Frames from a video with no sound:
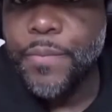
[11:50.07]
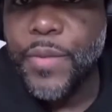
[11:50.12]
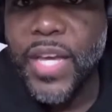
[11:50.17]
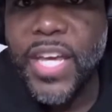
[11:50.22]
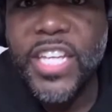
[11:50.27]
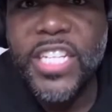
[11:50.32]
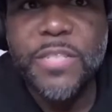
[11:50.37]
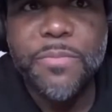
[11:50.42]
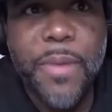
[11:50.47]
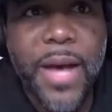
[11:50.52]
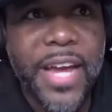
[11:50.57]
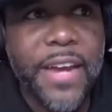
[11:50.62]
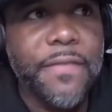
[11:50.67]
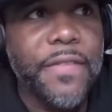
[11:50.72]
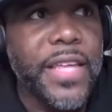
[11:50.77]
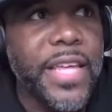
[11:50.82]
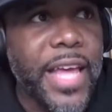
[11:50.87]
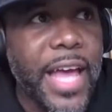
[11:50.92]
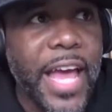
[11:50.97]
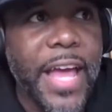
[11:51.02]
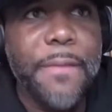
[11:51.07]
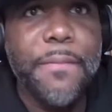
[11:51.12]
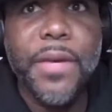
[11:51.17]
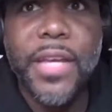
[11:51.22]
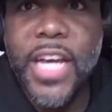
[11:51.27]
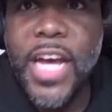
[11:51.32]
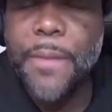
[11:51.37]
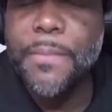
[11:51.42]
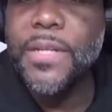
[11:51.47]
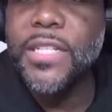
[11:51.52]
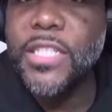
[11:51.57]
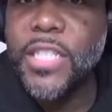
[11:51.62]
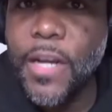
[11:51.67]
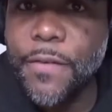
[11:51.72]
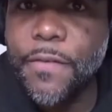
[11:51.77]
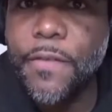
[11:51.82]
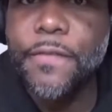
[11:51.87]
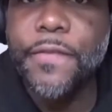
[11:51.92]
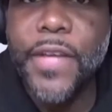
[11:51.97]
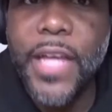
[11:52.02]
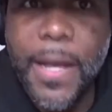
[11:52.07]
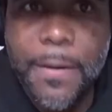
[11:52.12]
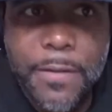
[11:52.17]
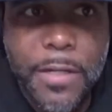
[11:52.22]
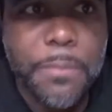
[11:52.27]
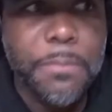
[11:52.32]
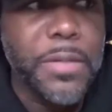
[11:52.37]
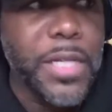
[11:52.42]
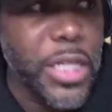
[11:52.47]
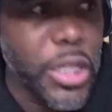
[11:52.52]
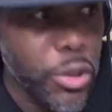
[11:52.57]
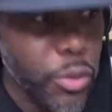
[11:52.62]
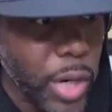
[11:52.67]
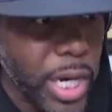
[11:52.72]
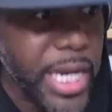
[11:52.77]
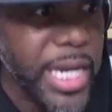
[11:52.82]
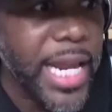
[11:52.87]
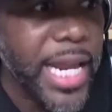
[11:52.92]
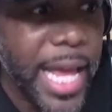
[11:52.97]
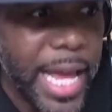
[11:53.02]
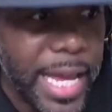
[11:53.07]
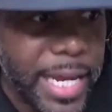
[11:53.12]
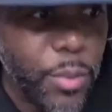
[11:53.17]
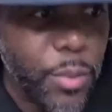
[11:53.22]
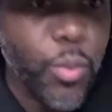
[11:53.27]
the game becoming tougher for him to be great at